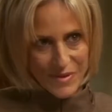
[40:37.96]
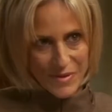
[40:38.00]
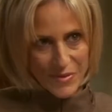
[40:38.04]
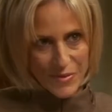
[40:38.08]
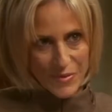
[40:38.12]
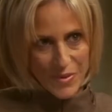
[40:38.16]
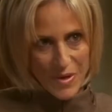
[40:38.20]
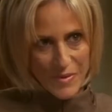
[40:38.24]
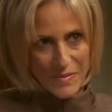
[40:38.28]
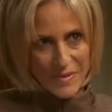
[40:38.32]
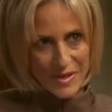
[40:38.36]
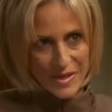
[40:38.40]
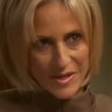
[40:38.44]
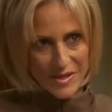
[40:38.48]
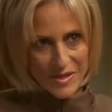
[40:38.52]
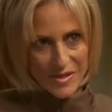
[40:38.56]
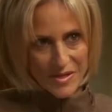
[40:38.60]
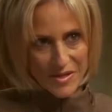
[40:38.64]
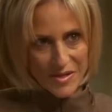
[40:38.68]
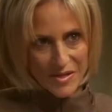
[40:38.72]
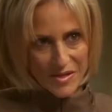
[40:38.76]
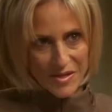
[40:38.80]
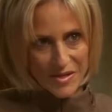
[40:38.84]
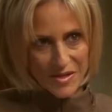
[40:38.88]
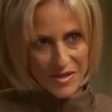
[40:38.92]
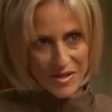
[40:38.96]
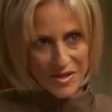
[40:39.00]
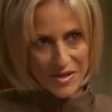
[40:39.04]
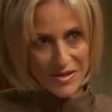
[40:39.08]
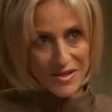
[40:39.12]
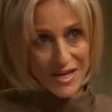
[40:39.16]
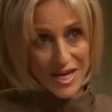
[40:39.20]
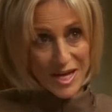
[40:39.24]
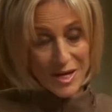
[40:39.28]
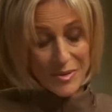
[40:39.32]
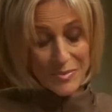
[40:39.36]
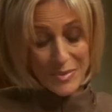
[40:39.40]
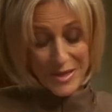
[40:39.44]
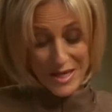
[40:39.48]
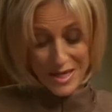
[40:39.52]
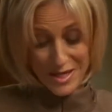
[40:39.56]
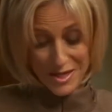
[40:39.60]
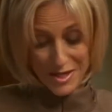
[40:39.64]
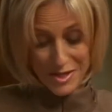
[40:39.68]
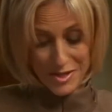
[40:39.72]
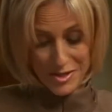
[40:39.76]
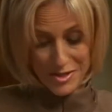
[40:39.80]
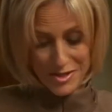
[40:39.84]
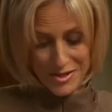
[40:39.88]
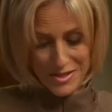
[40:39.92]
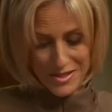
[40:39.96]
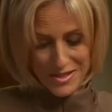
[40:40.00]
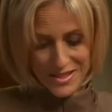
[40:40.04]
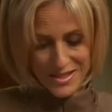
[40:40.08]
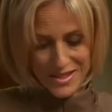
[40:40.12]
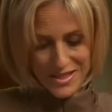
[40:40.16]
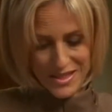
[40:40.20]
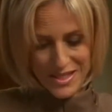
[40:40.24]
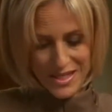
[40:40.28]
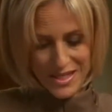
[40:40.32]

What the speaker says: The women are now being heard.